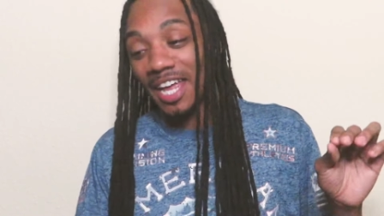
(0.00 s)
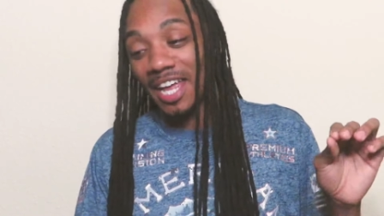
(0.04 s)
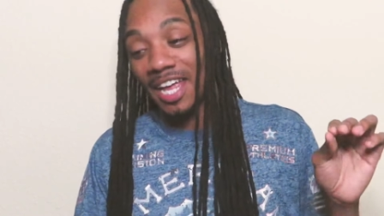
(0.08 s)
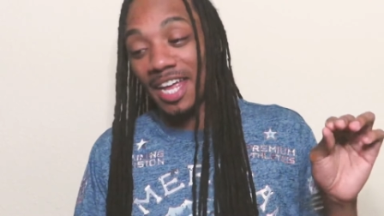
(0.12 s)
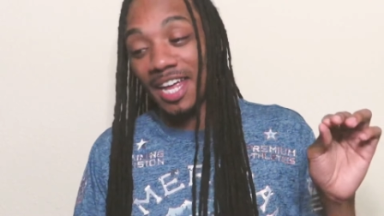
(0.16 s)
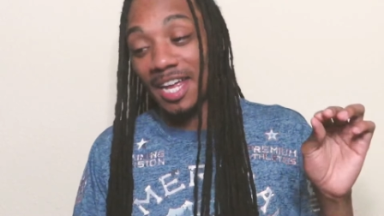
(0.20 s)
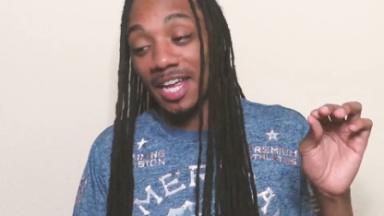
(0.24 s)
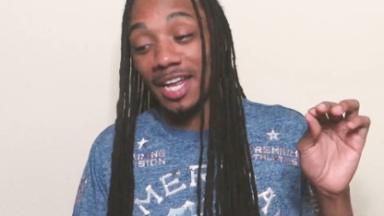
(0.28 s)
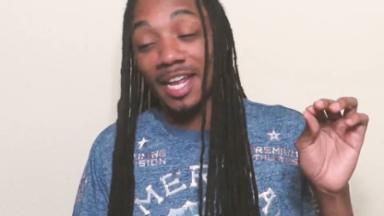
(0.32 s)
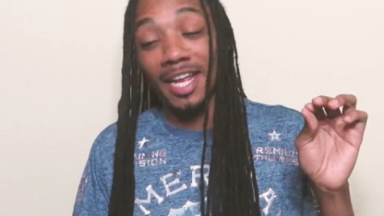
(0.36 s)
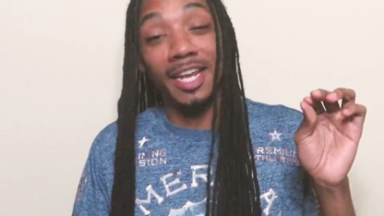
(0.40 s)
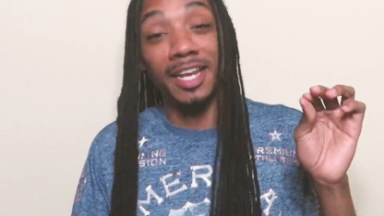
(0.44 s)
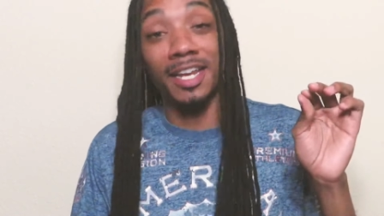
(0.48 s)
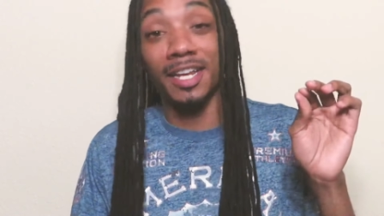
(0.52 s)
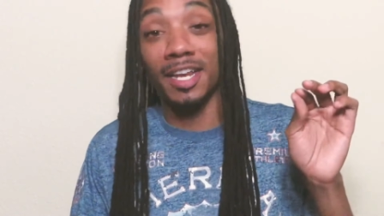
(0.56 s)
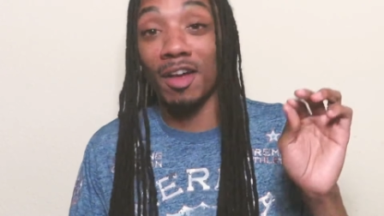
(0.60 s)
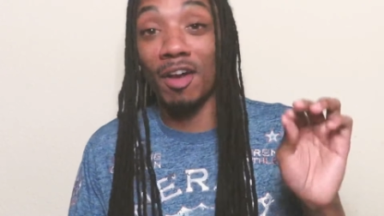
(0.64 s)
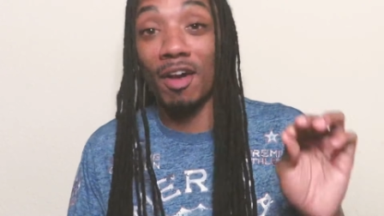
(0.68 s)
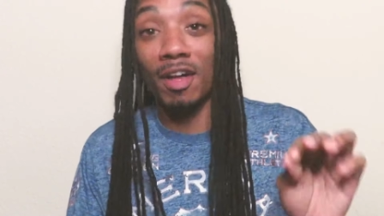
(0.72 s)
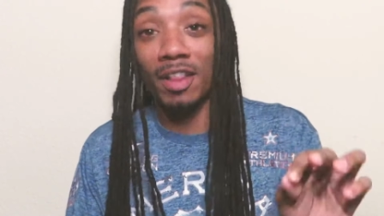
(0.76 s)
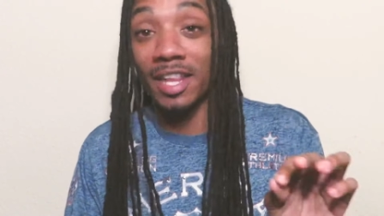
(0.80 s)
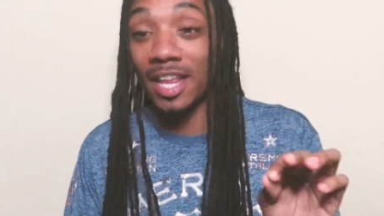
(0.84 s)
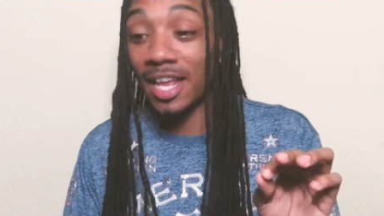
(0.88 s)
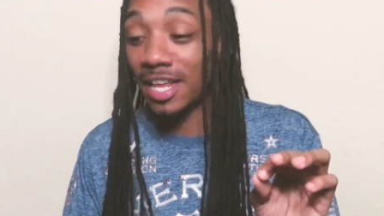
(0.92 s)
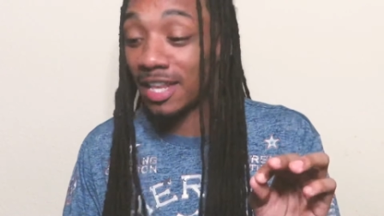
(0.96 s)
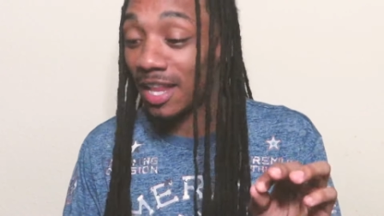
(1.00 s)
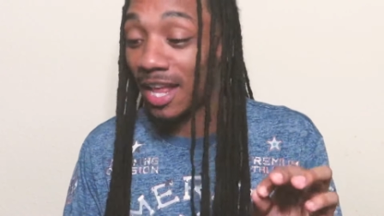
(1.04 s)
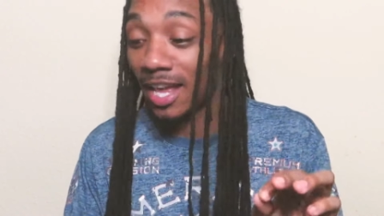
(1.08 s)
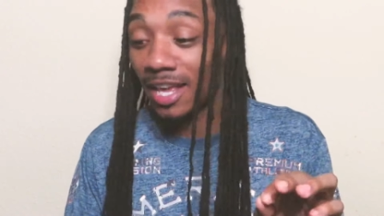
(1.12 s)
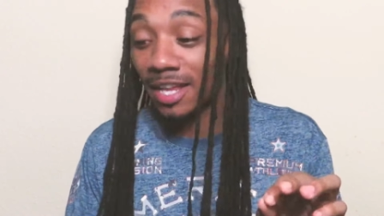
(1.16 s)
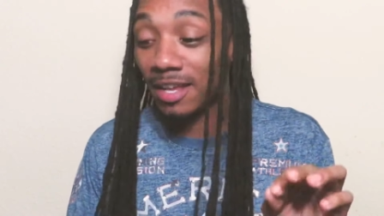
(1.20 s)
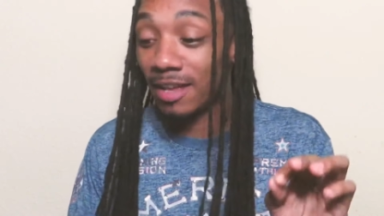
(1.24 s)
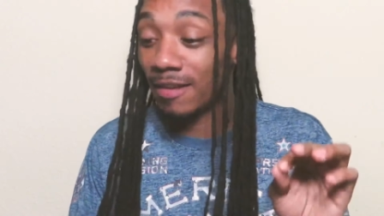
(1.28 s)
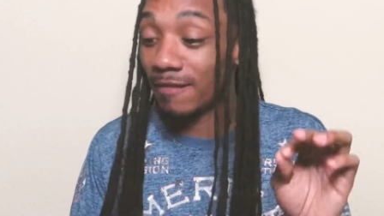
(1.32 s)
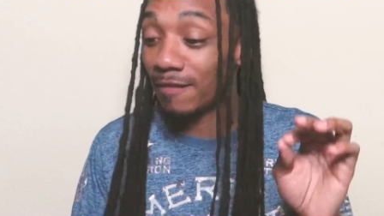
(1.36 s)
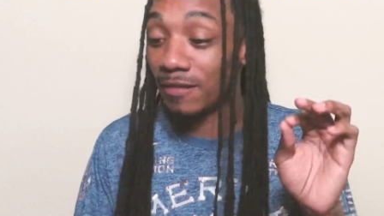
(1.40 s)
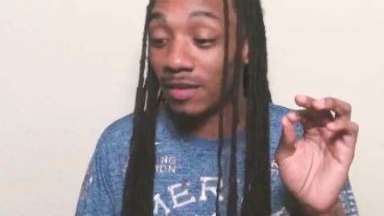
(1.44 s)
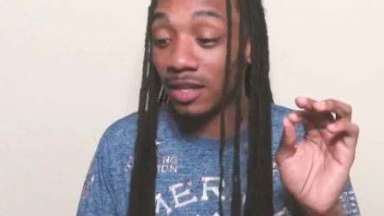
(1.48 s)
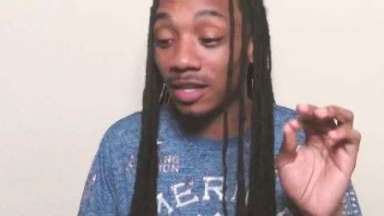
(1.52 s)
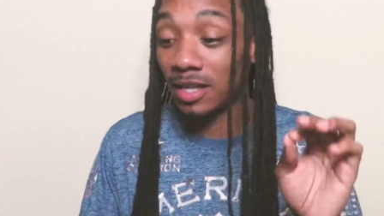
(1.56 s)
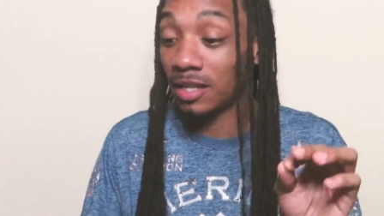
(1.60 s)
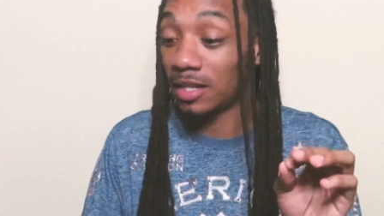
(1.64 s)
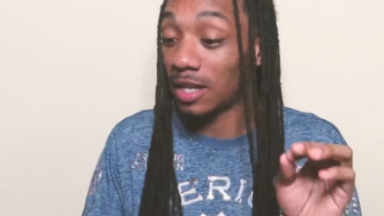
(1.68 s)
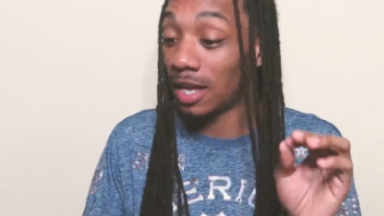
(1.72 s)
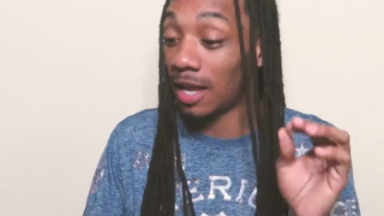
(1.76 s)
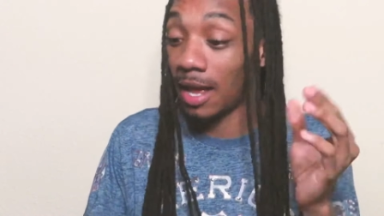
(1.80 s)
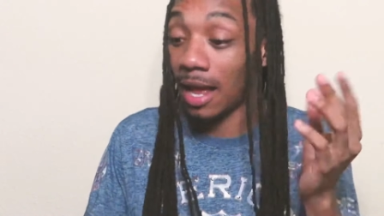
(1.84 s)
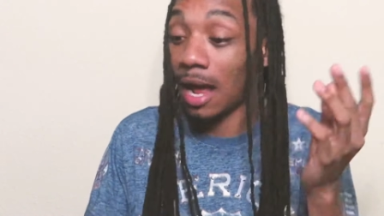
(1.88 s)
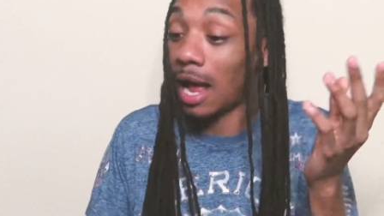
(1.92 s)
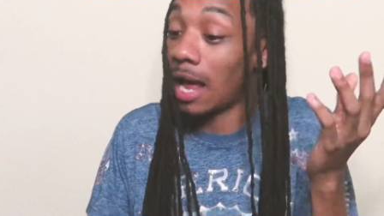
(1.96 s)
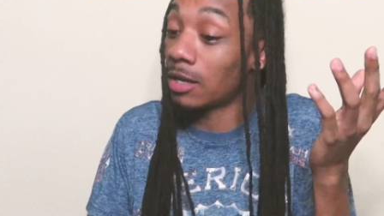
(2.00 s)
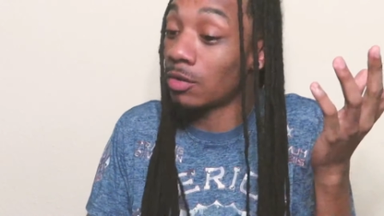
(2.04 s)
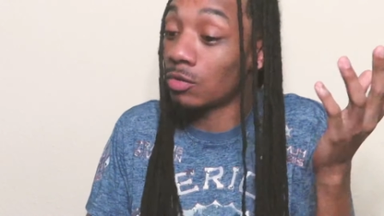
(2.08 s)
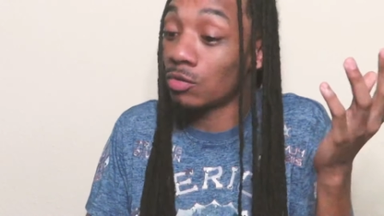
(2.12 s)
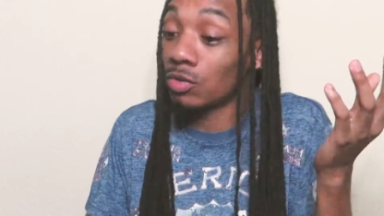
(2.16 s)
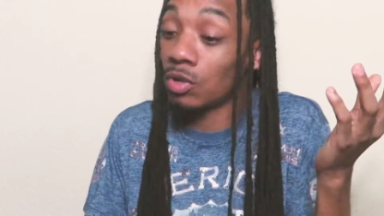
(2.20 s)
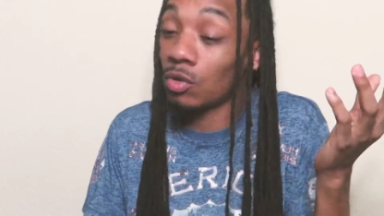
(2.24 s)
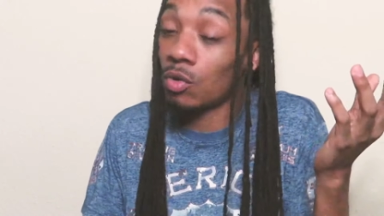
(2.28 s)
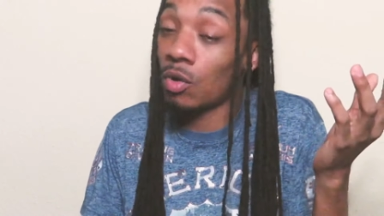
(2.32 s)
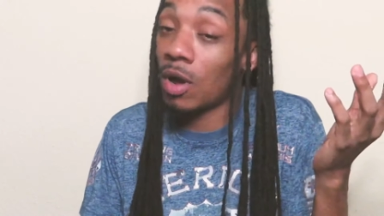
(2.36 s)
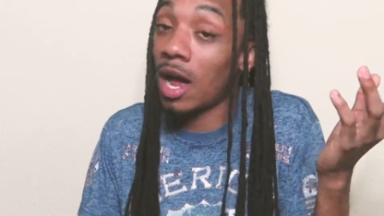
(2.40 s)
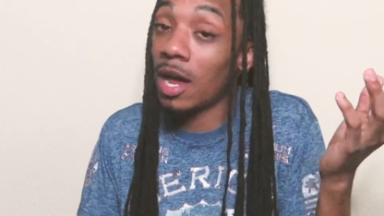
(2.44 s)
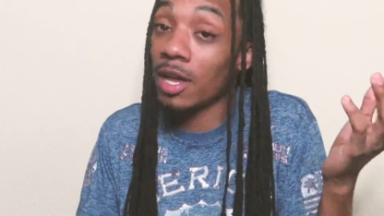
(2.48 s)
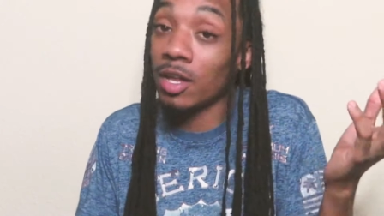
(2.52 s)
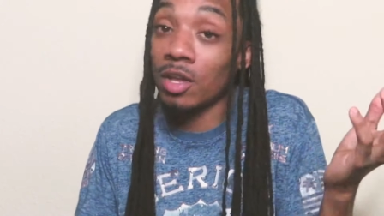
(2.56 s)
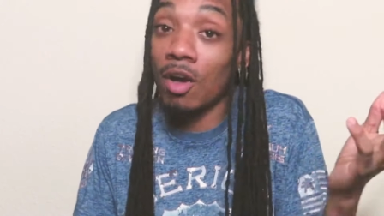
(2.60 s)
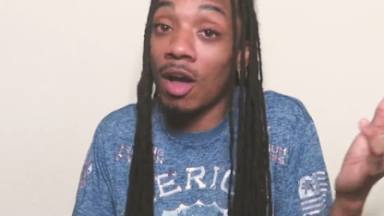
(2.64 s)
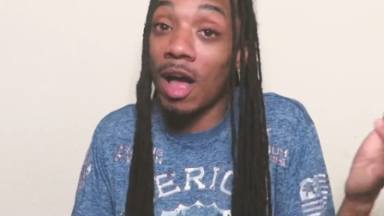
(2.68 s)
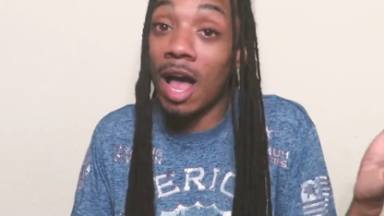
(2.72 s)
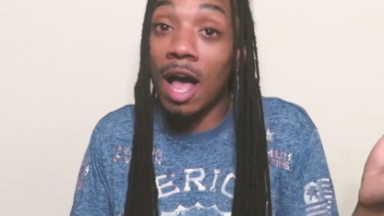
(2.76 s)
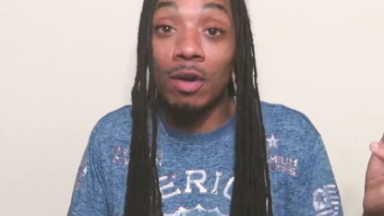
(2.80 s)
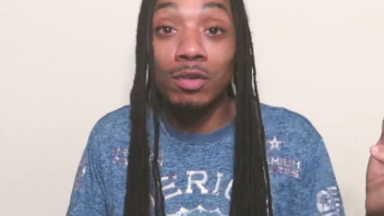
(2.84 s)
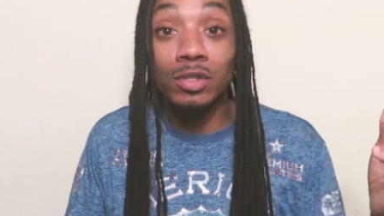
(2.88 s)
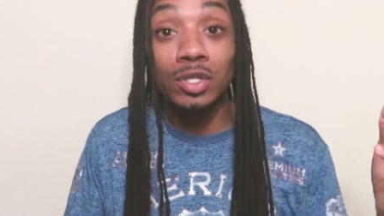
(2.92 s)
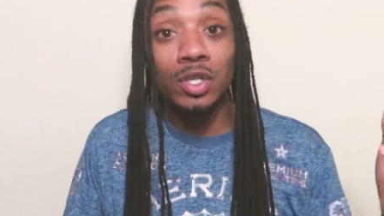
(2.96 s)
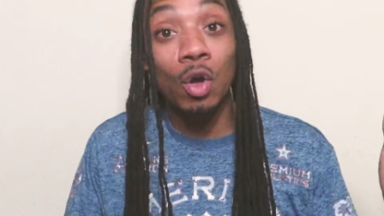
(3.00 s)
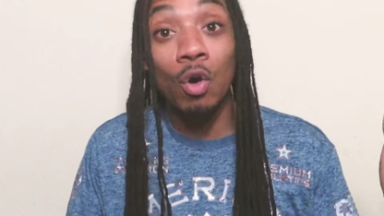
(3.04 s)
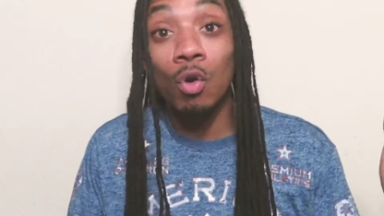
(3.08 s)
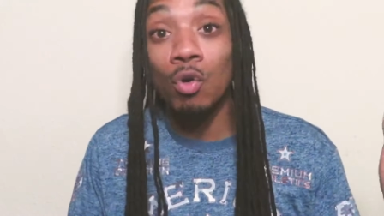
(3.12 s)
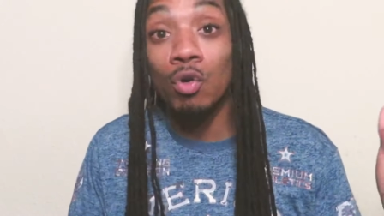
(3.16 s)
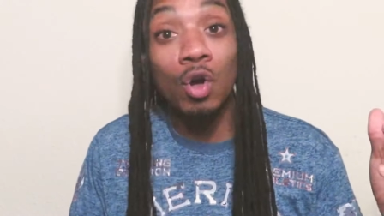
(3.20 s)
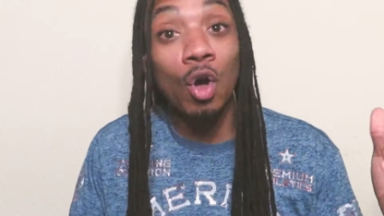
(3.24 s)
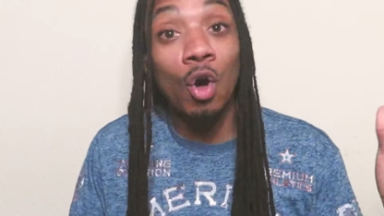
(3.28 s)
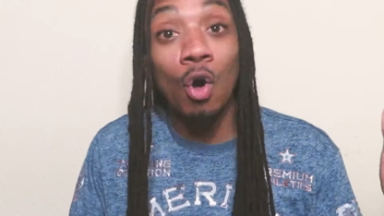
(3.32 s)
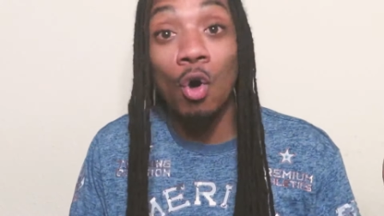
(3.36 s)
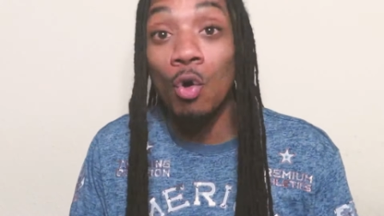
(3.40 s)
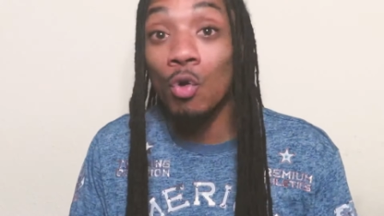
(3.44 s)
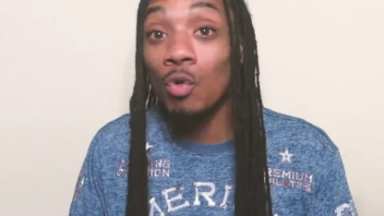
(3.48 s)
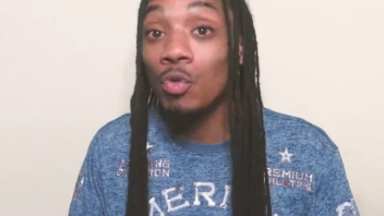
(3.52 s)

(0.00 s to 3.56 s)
and, and, all that, like, I don't know how your household go,